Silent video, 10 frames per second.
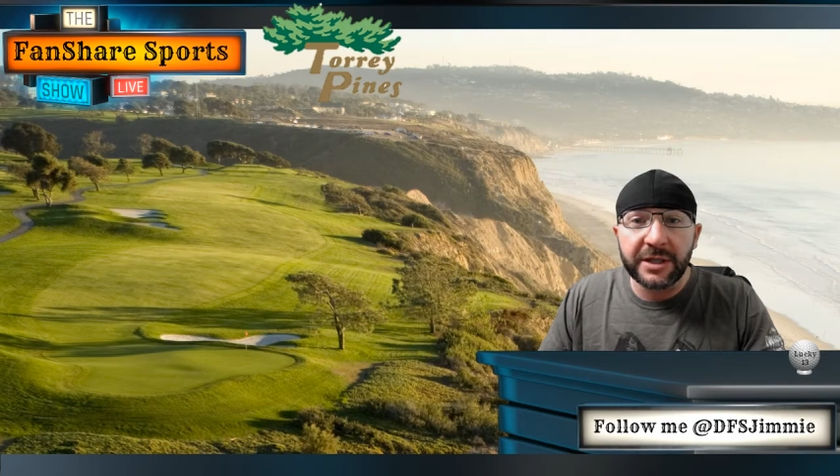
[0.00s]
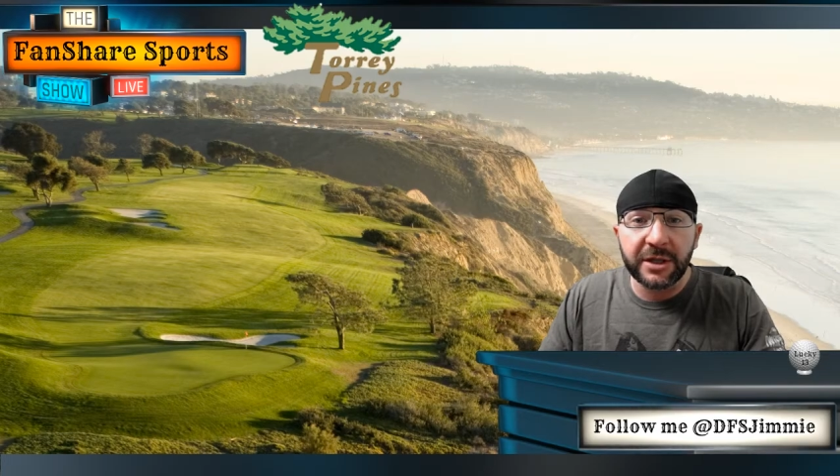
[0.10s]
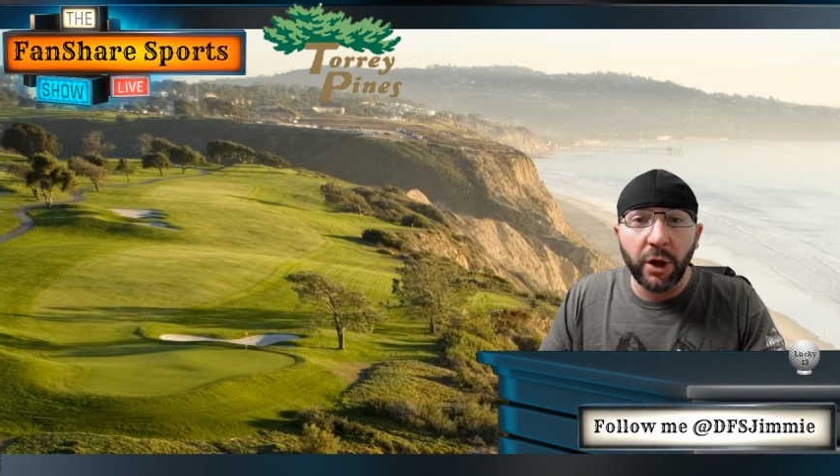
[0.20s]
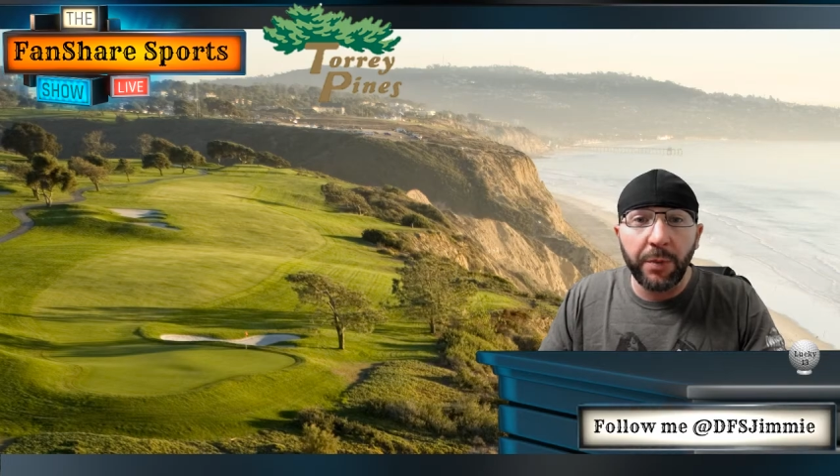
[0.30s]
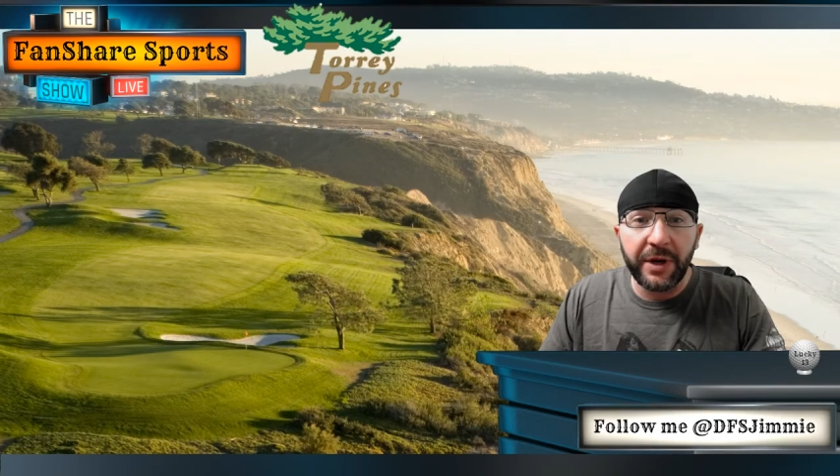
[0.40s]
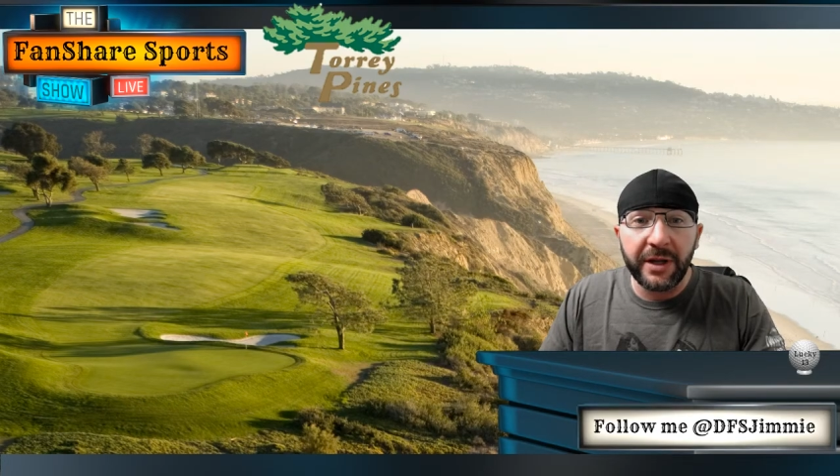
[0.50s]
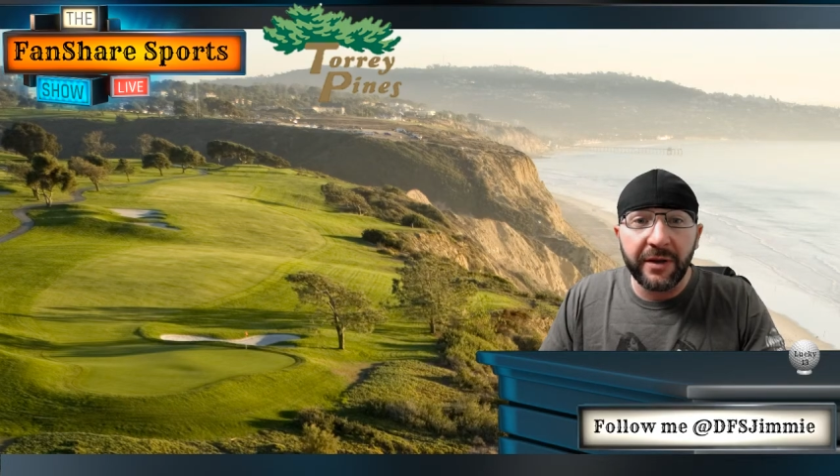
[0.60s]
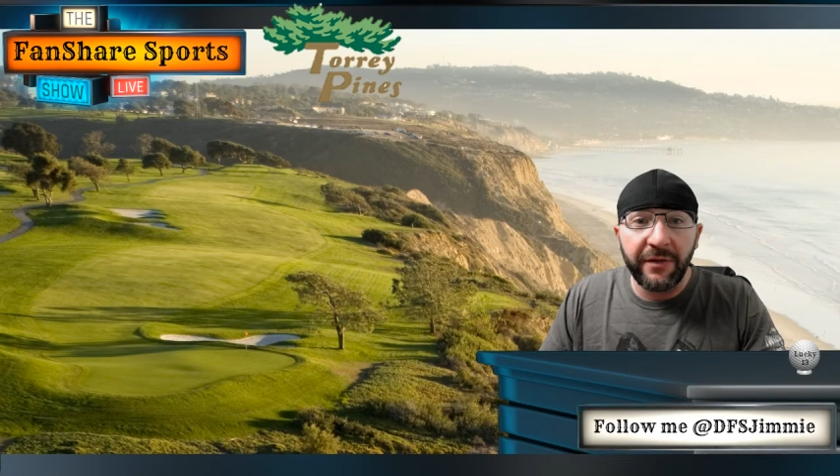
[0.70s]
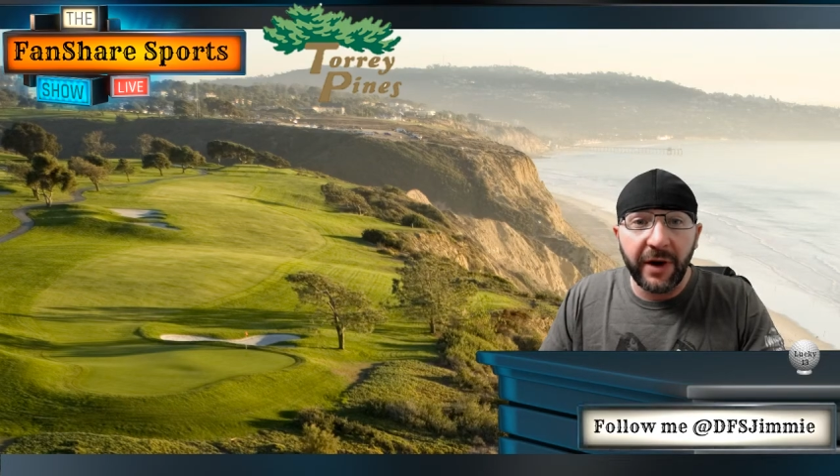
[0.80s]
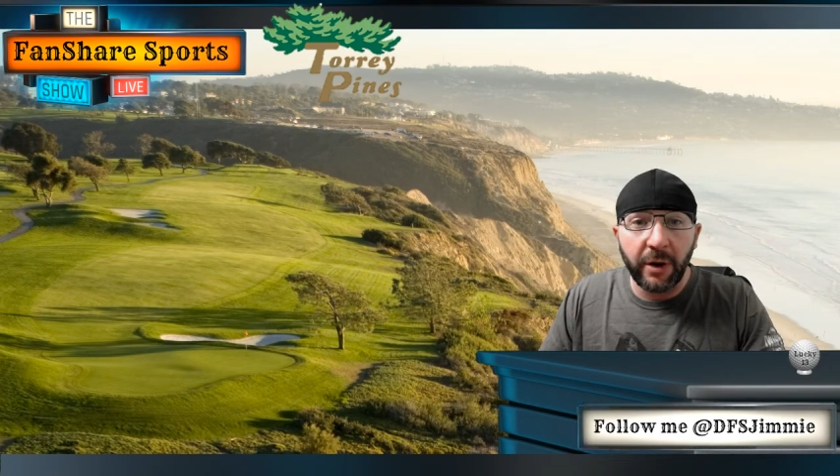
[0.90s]
sloping in
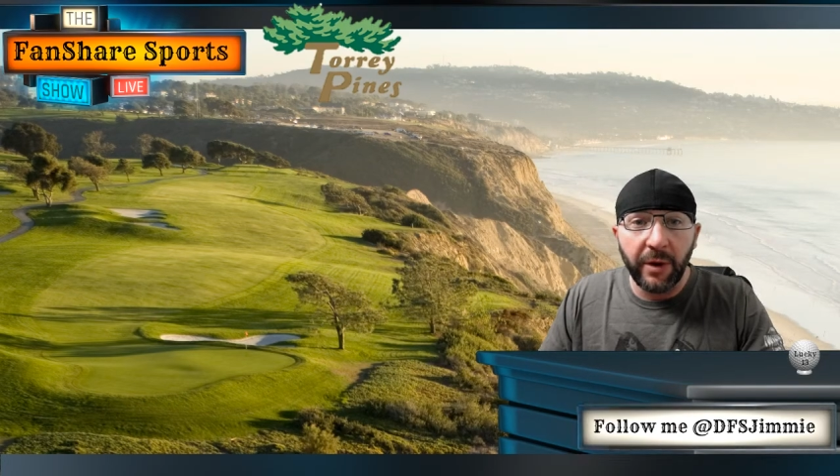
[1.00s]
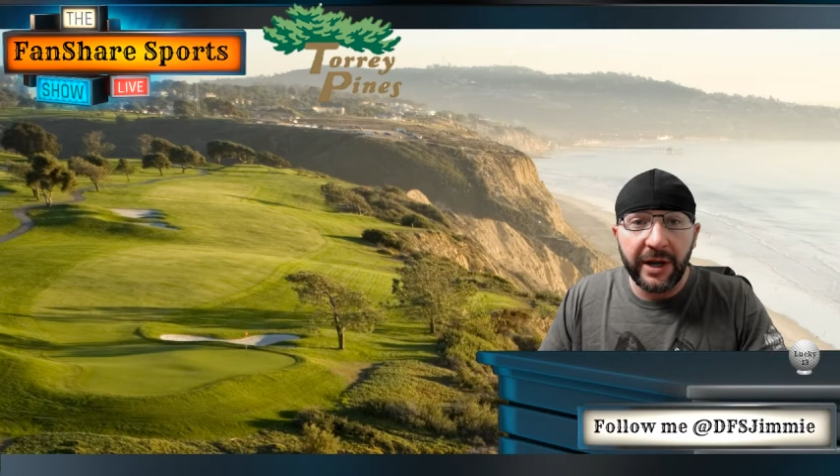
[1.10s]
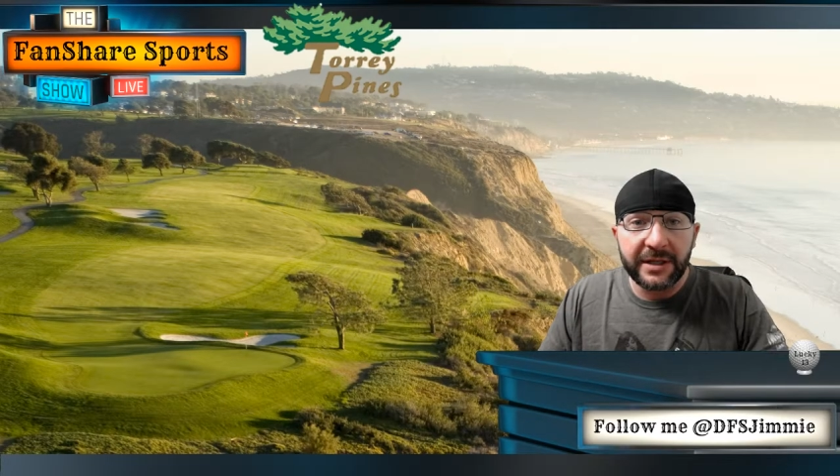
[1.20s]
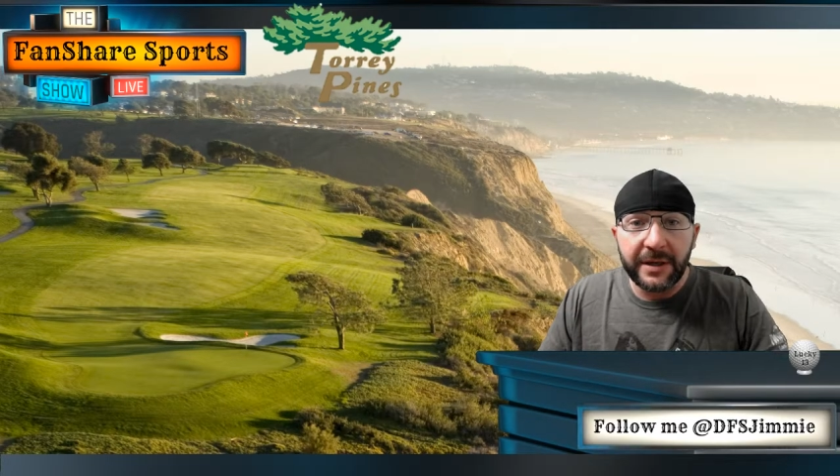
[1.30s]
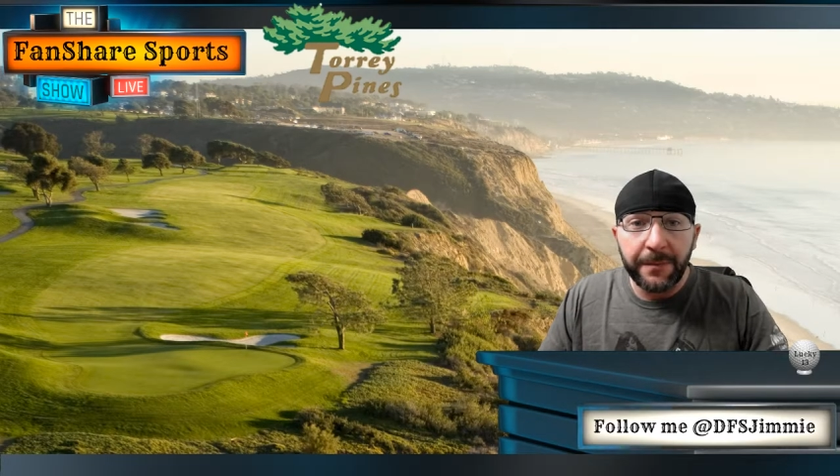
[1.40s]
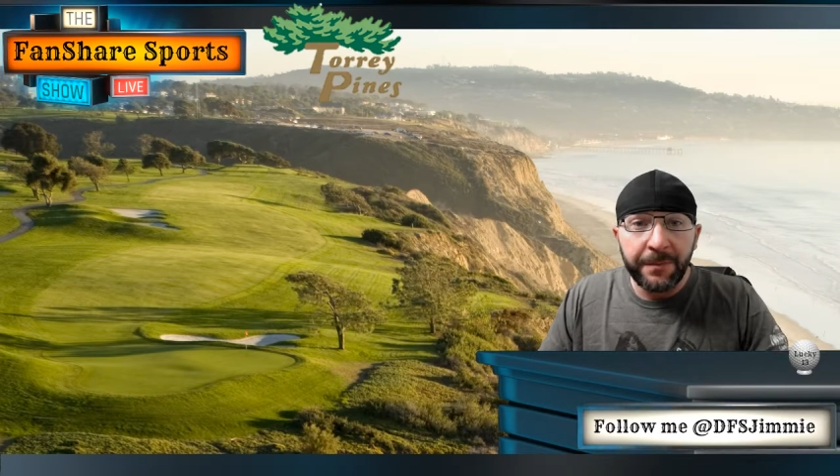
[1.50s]
the fairways.